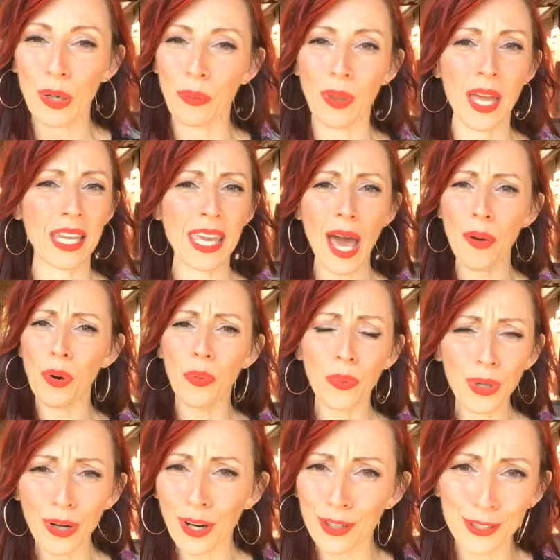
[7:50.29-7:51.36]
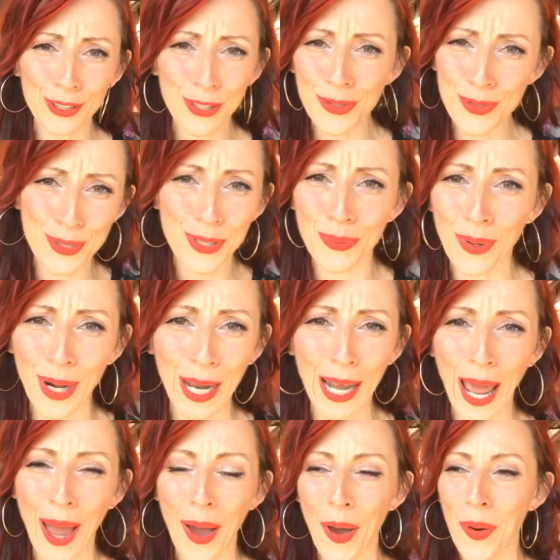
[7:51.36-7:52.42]
We're like, yeah, well, we're all used to working
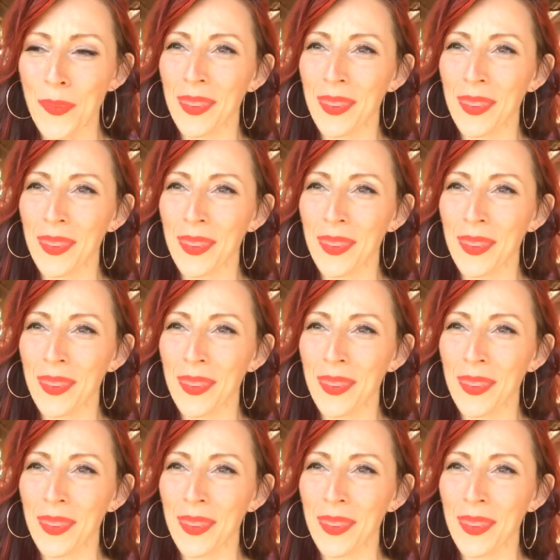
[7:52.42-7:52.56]
at home,